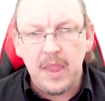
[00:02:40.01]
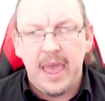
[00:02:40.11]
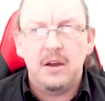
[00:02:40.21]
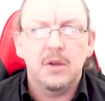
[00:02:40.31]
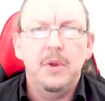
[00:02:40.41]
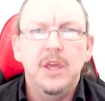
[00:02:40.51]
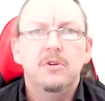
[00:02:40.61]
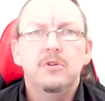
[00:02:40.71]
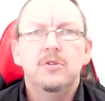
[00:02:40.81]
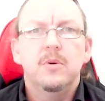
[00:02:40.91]
How can we
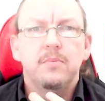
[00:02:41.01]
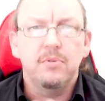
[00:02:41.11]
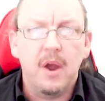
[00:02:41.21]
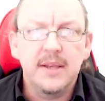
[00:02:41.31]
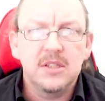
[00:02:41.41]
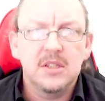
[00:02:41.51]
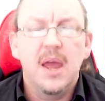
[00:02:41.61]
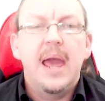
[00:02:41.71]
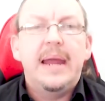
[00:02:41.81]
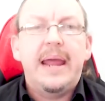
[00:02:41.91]
use price
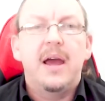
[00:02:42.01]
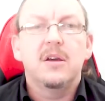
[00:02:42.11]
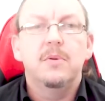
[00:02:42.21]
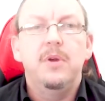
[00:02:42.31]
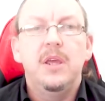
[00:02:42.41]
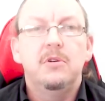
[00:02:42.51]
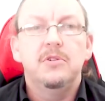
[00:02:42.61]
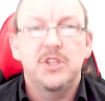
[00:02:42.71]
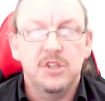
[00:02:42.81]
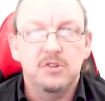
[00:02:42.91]
and how can we
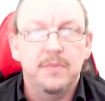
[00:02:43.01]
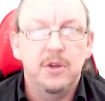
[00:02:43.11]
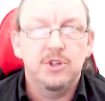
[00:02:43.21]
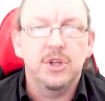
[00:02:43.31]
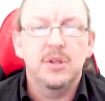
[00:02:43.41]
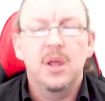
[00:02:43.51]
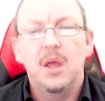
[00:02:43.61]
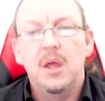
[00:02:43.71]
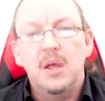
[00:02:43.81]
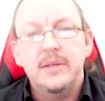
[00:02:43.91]
use distribution
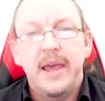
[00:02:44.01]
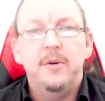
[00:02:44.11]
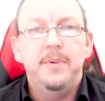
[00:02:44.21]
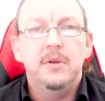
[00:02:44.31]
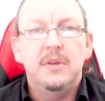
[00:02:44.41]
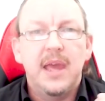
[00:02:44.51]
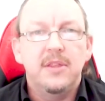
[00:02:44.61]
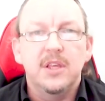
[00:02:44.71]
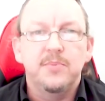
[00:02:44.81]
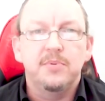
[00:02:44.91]
to help you
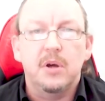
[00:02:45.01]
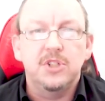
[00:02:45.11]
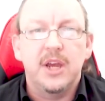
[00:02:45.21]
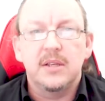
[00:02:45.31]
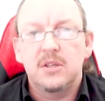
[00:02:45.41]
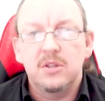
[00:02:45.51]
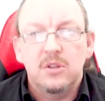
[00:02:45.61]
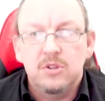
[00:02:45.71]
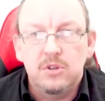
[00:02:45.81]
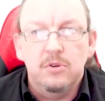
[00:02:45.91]
get this project
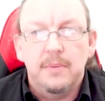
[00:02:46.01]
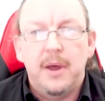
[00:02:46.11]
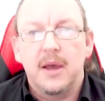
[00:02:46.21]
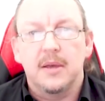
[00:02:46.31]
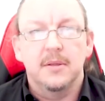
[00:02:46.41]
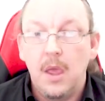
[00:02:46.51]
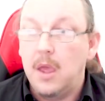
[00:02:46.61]
to the market?